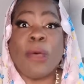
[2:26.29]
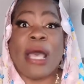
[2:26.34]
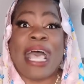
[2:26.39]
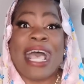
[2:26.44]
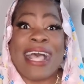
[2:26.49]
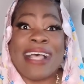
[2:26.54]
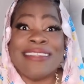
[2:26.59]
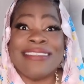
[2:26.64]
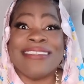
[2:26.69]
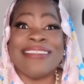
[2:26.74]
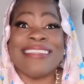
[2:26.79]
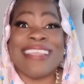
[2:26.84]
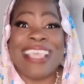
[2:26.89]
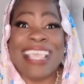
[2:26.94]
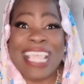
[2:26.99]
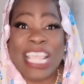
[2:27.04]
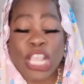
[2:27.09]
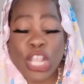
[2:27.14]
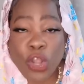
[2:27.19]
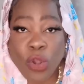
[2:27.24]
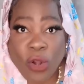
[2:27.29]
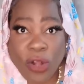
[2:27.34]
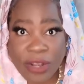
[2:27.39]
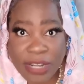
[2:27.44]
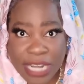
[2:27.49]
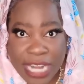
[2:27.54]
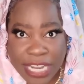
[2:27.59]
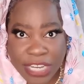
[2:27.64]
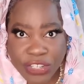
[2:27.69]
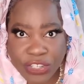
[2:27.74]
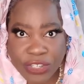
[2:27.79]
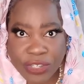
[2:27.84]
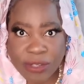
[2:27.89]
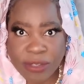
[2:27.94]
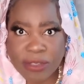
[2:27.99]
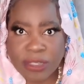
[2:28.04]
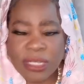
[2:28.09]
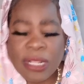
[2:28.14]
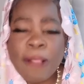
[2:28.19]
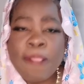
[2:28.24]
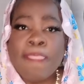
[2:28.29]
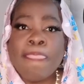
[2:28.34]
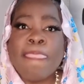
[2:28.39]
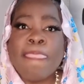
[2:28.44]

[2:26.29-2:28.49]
past incarnations.